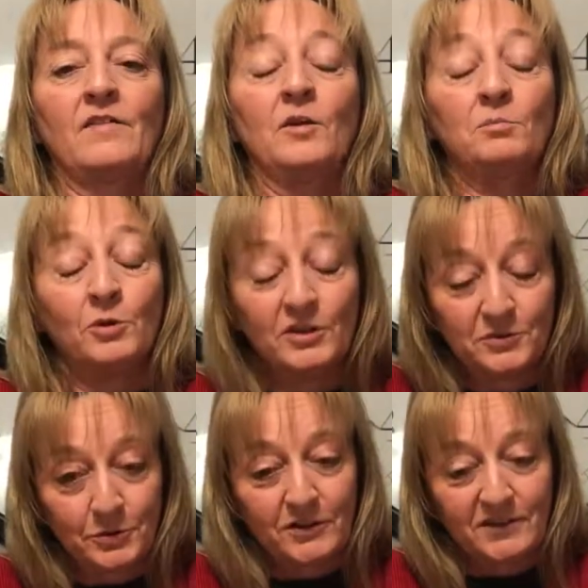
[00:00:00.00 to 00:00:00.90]
The
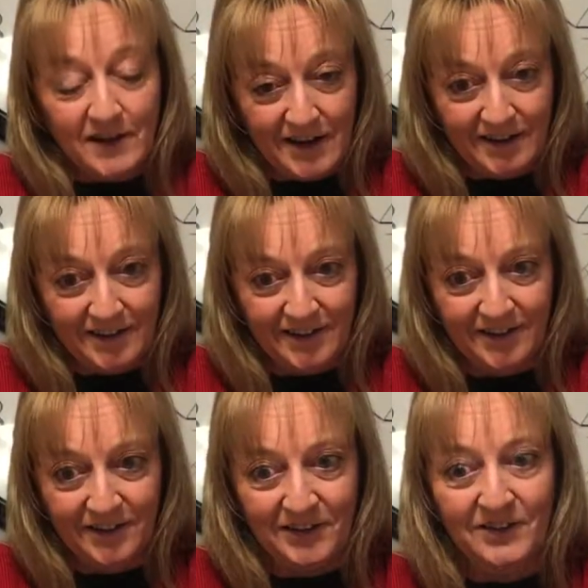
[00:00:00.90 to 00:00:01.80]
employees were ecstatic.
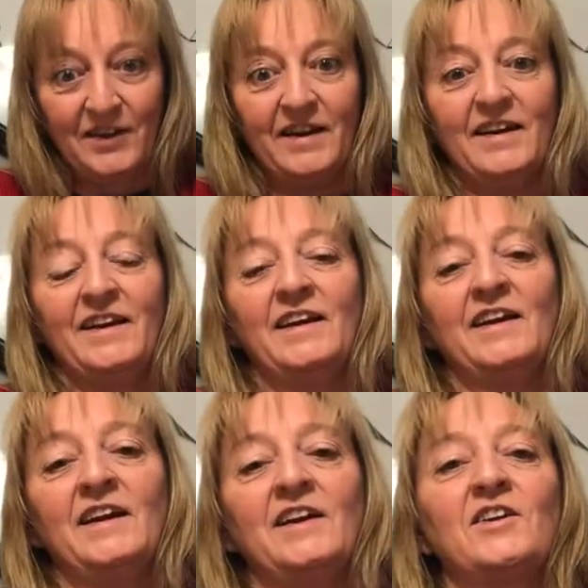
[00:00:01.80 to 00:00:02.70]

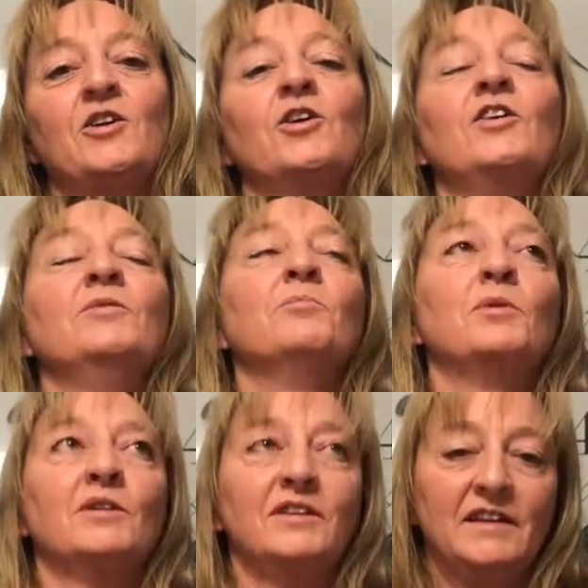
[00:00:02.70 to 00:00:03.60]
They couldn't
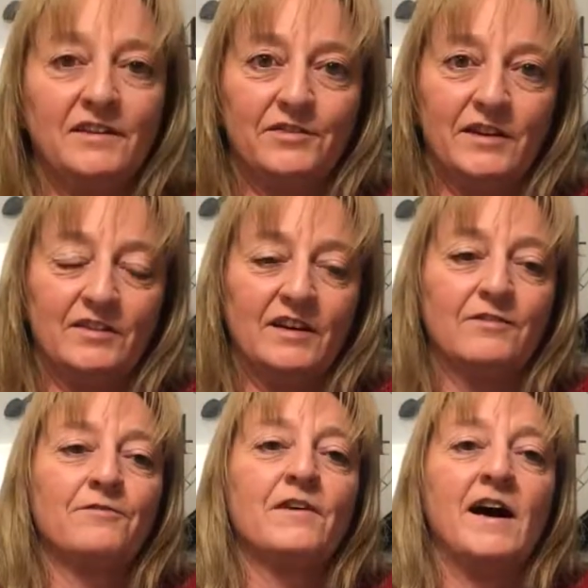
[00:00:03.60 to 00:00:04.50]
believe it
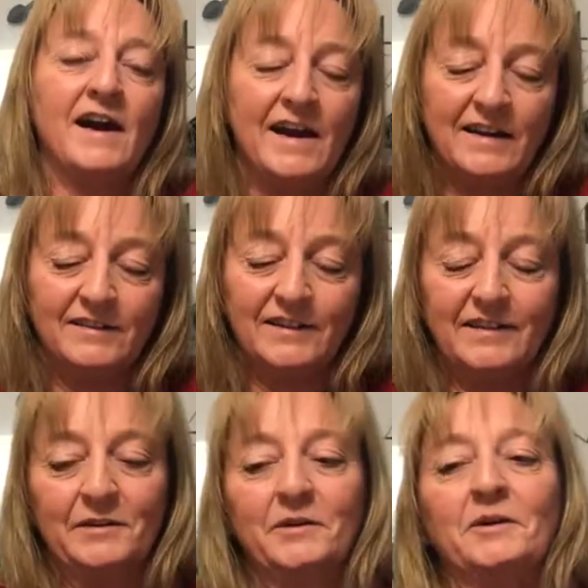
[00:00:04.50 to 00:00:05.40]
that finally
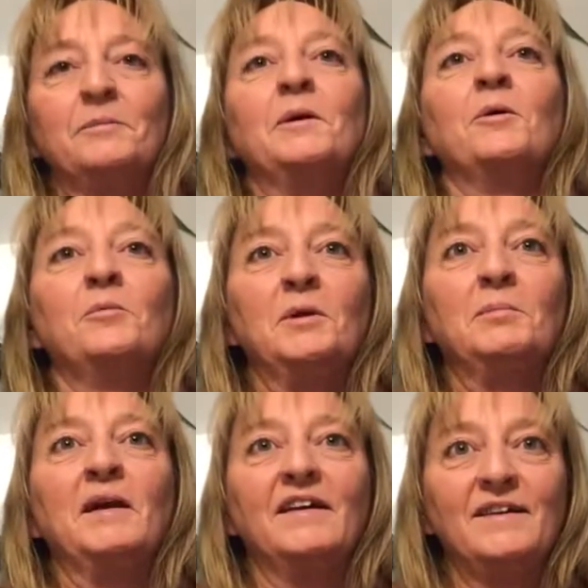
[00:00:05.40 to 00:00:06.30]
they were going to be able to be
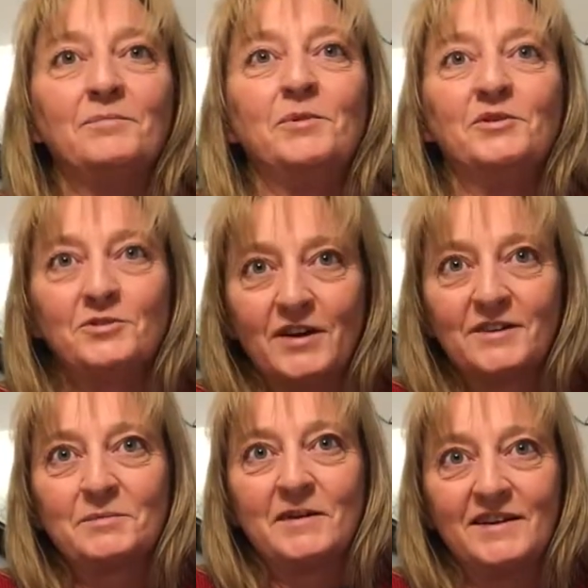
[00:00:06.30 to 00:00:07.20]
paid with
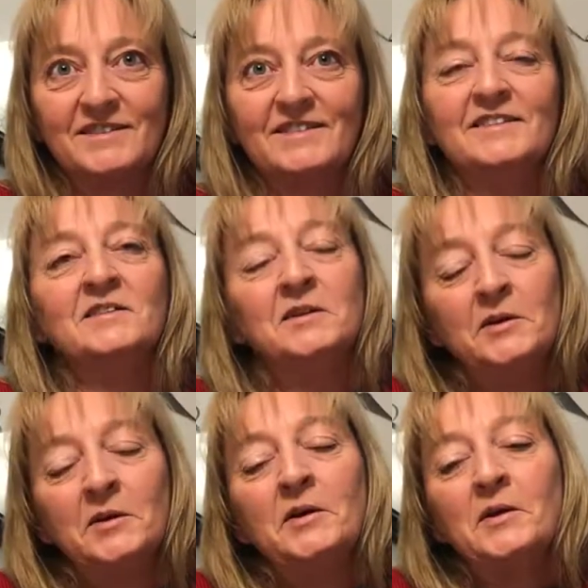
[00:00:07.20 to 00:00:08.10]
direct deposit.
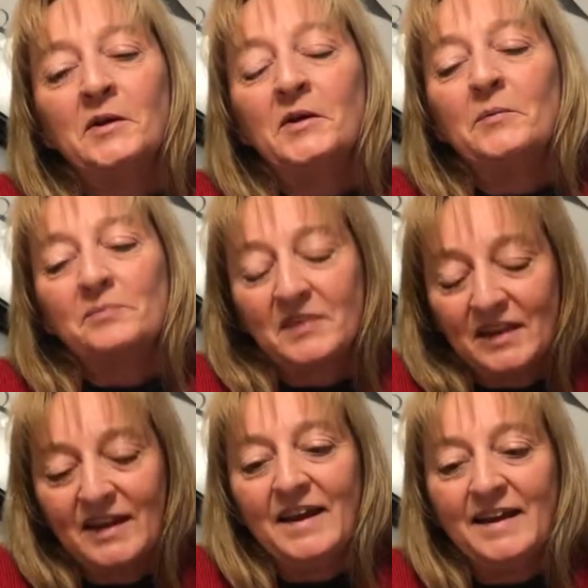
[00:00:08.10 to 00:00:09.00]

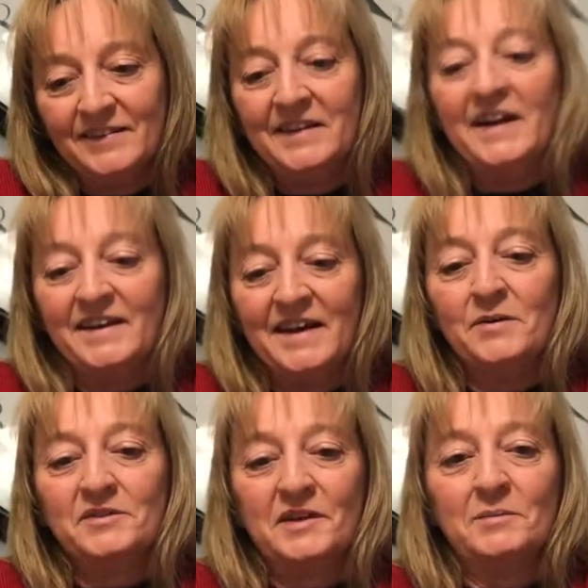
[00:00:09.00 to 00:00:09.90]
In the end, I
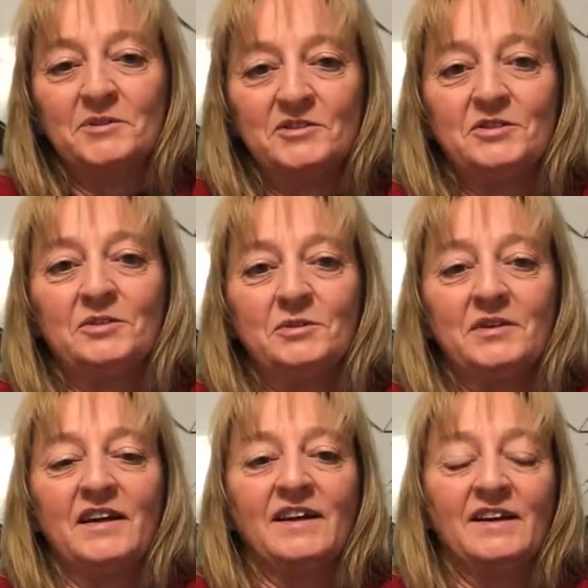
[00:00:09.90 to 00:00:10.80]
was able to
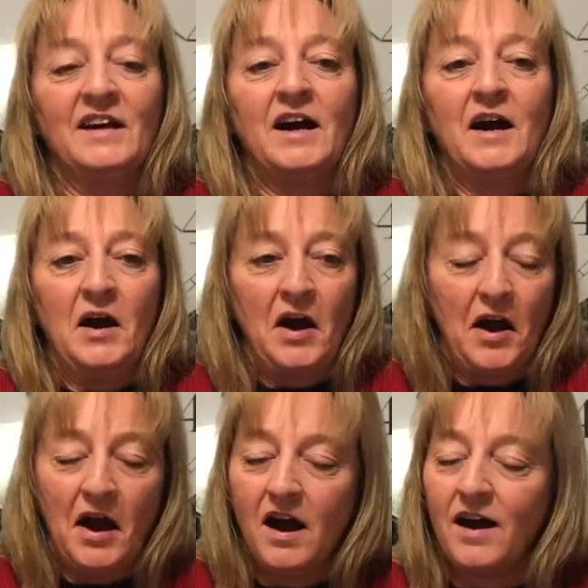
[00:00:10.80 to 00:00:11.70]
get
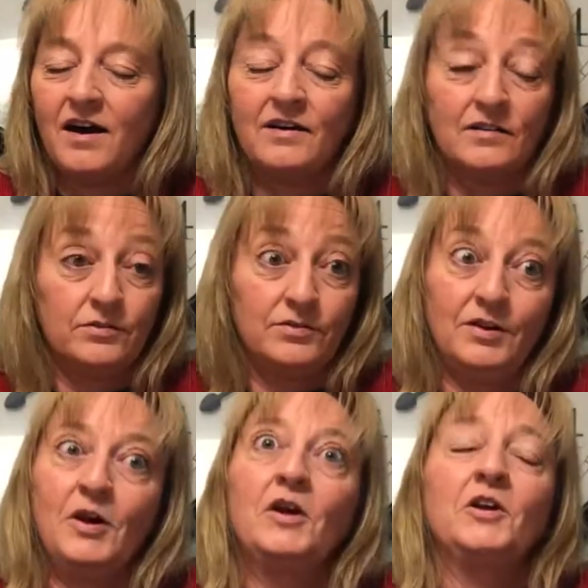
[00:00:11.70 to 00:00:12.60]
a
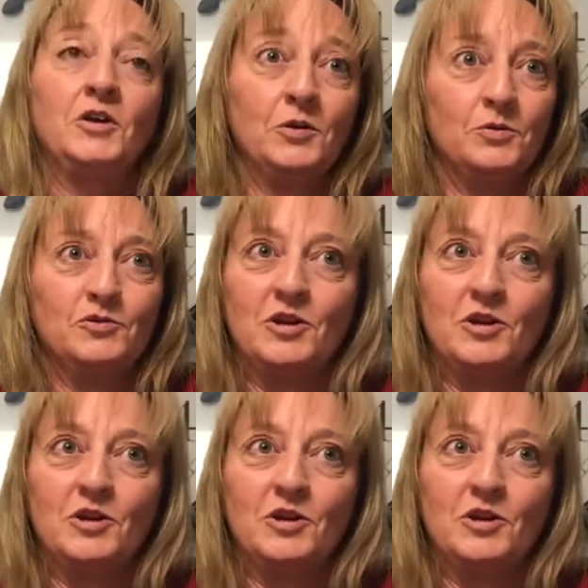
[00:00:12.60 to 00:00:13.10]
huge